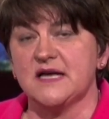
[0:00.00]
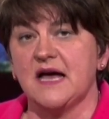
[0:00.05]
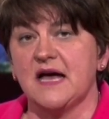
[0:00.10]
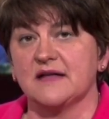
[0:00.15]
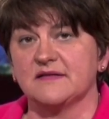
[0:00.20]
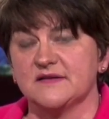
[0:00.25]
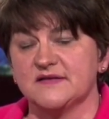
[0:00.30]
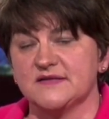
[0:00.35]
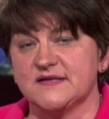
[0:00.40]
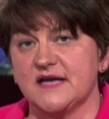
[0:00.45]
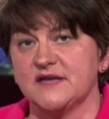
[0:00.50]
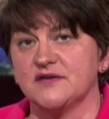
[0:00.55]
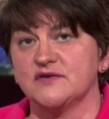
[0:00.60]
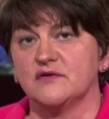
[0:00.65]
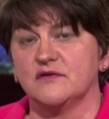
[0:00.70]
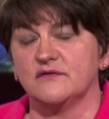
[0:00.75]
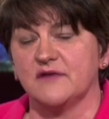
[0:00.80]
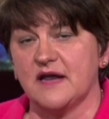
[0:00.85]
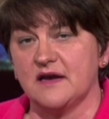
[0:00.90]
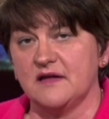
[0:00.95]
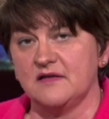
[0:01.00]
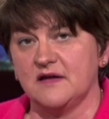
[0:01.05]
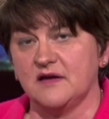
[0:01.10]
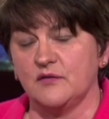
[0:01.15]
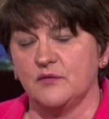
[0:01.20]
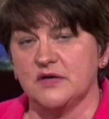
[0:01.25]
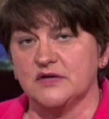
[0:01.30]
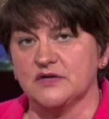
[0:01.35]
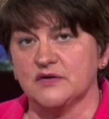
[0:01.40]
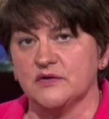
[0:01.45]
at the centre of anything
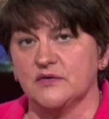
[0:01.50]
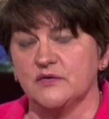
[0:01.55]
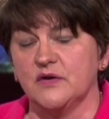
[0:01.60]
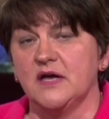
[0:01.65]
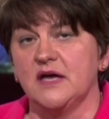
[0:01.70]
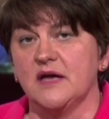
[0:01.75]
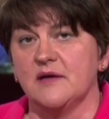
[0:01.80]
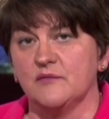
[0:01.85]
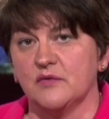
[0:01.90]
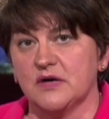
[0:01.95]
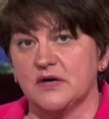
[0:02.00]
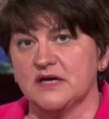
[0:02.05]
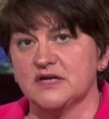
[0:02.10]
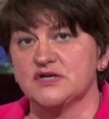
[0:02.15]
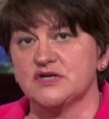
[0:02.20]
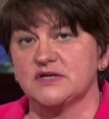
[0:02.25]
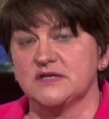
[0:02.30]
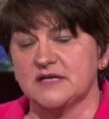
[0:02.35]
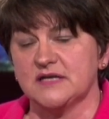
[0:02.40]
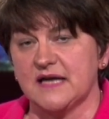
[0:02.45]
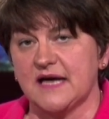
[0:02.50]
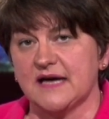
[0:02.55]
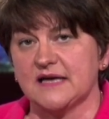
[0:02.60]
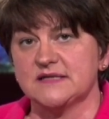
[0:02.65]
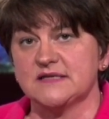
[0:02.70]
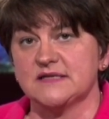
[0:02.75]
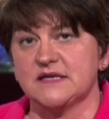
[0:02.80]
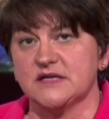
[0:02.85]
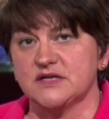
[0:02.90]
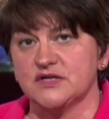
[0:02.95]
we do in relation to
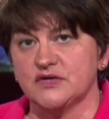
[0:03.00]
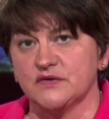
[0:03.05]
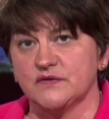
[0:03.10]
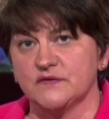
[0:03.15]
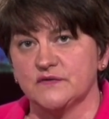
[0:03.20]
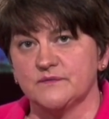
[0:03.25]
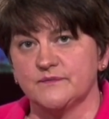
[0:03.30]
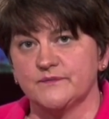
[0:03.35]
legacy issues.